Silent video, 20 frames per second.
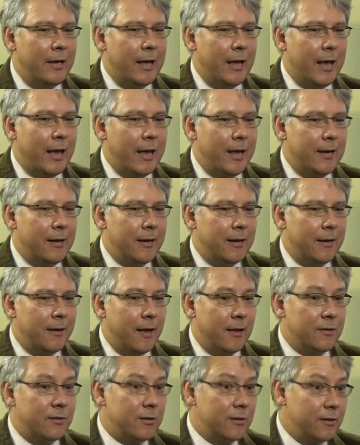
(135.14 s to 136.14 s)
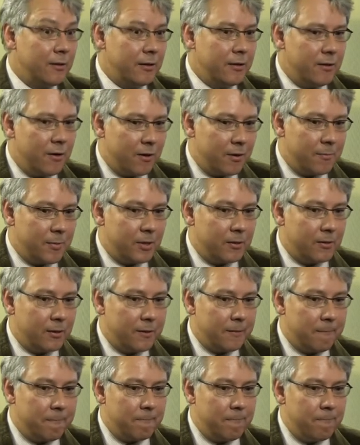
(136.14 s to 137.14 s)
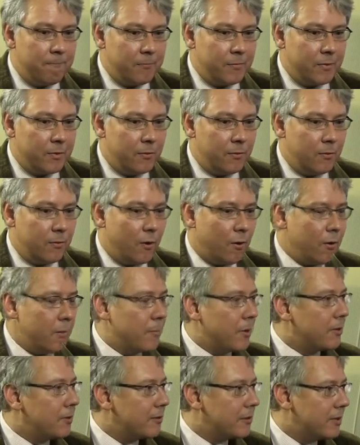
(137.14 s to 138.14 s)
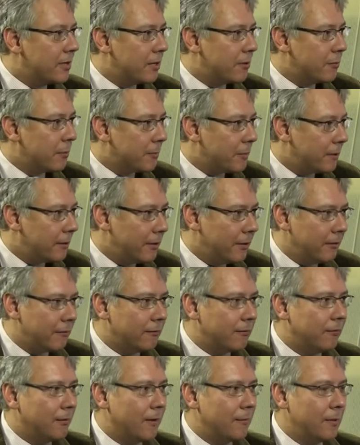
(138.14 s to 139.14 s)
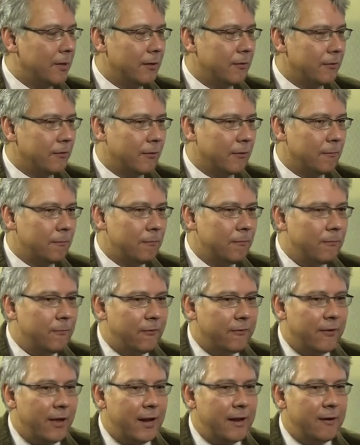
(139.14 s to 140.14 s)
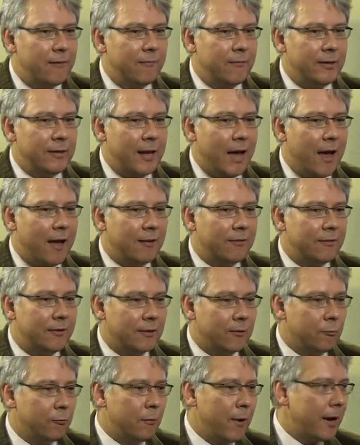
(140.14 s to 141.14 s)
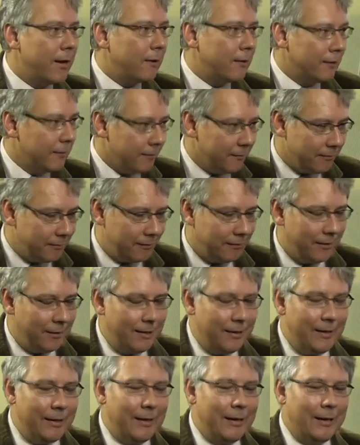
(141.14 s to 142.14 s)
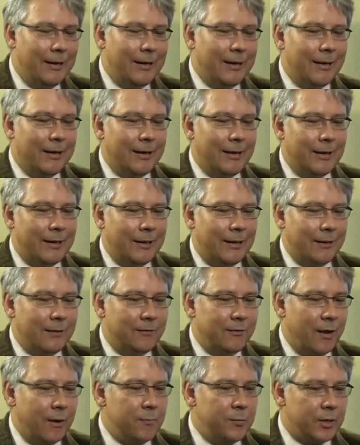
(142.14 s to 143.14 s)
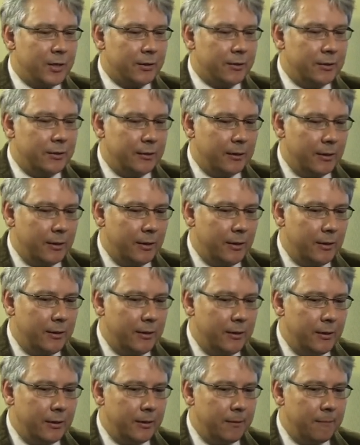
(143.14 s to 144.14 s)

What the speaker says: and certainly not about the secret police. I mean, it's a fantastic, redolent subject, and